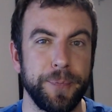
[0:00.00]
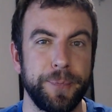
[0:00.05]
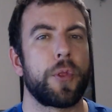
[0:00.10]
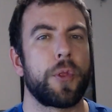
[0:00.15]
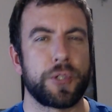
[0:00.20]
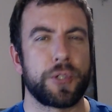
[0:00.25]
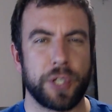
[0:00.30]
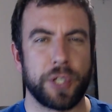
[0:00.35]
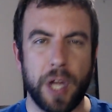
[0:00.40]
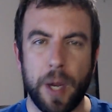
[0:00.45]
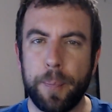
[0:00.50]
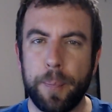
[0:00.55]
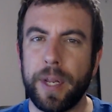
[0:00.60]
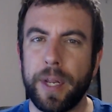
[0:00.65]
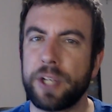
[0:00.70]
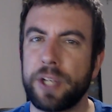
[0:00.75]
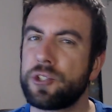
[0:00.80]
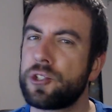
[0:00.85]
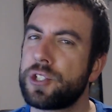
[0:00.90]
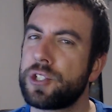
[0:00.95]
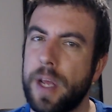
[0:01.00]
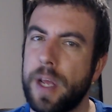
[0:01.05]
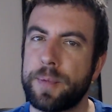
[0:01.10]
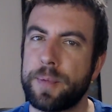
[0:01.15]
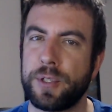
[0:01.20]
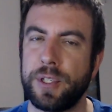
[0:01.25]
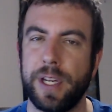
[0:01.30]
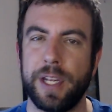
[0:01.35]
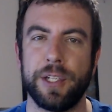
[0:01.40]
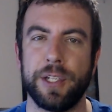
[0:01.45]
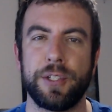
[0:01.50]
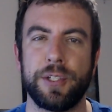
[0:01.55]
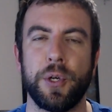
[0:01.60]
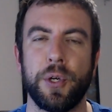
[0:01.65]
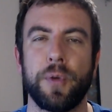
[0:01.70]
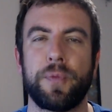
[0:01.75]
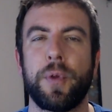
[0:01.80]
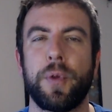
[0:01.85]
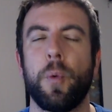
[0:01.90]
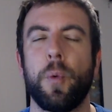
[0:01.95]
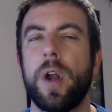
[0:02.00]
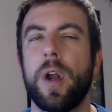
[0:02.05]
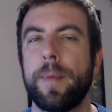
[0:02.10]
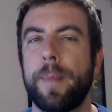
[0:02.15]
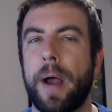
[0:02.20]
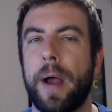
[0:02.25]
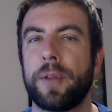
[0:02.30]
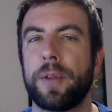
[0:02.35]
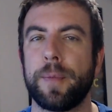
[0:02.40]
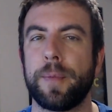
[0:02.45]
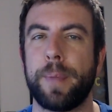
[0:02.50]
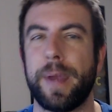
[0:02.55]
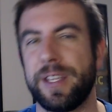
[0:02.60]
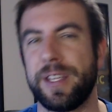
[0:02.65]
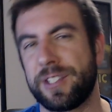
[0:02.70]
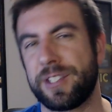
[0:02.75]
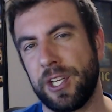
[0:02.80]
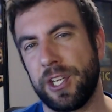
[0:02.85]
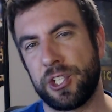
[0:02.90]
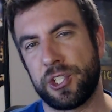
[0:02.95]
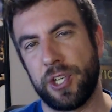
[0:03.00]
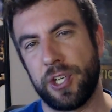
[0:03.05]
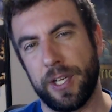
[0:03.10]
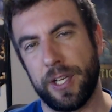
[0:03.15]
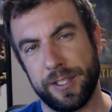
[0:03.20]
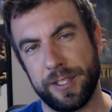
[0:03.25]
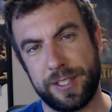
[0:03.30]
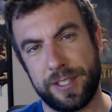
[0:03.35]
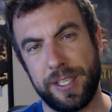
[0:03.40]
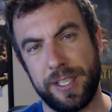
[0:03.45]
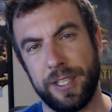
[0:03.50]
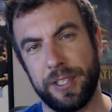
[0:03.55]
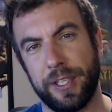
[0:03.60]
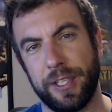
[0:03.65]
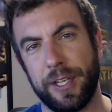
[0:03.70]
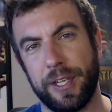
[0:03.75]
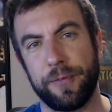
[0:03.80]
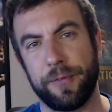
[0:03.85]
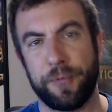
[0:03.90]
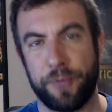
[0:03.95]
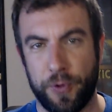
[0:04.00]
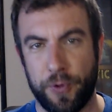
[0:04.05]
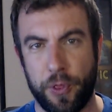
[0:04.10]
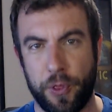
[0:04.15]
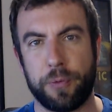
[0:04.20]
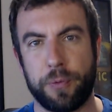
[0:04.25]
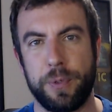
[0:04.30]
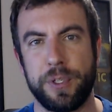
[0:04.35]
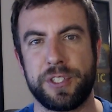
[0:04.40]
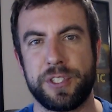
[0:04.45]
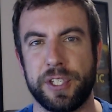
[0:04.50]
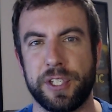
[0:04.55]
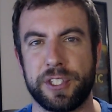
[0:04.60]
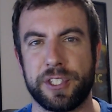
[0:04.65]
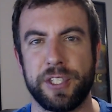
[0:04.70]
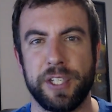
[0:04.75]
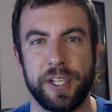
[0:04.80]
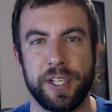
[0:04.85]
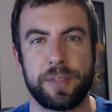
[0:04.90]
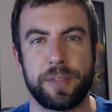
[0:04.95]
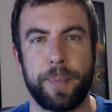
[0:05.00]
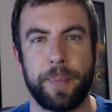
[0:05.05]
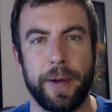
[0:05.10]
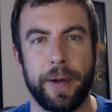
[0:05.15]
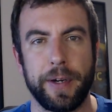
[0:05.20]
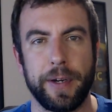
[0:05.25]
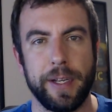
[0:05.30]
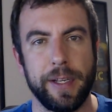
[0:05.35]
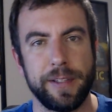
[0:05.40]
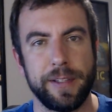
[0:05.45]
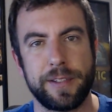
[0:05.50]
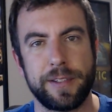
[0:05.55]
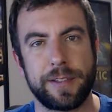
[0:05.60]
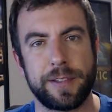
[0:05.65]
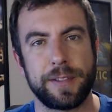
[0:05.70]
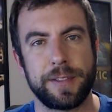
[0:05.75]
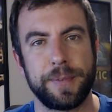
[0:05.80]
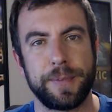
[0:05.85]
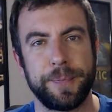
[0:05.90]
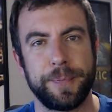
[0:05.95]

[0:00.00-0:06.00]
There's a couple extra steps you need to do if you want to mount the base station on the ceiling for the 360 experience.